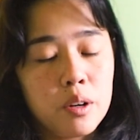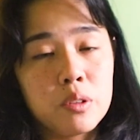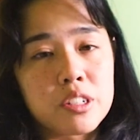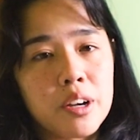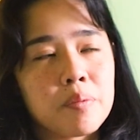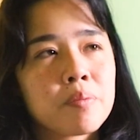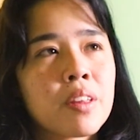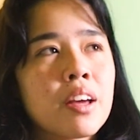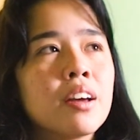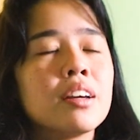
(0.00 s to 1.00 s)
It was
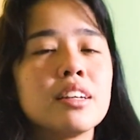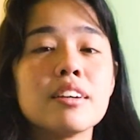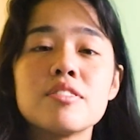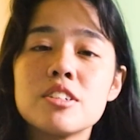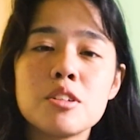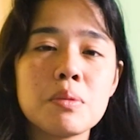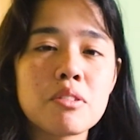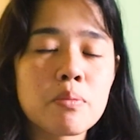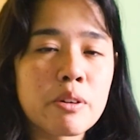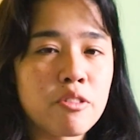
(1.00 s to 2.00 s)
gifted to
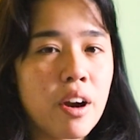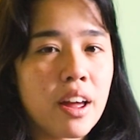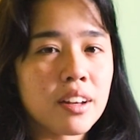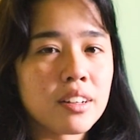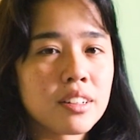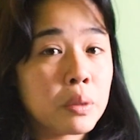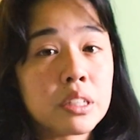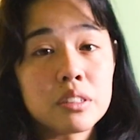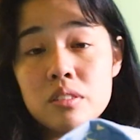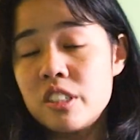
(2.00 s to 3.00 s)
me from a friend,
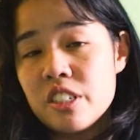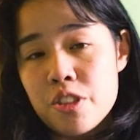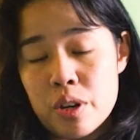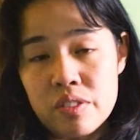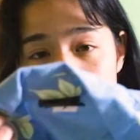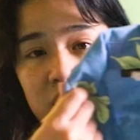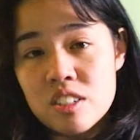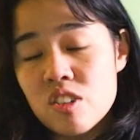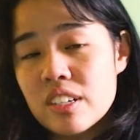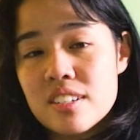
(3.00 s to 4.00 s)
but she thrifted
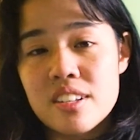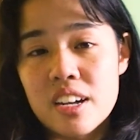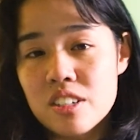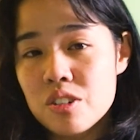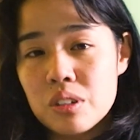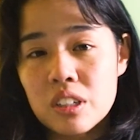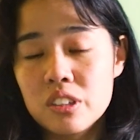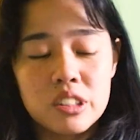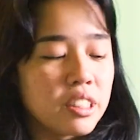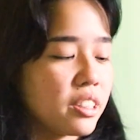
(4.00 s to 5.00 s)
it, so I decided to
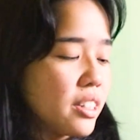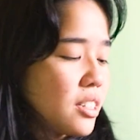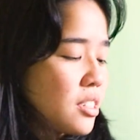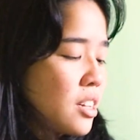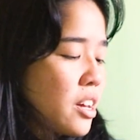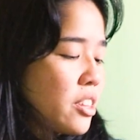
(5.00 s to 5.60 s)
include it in this.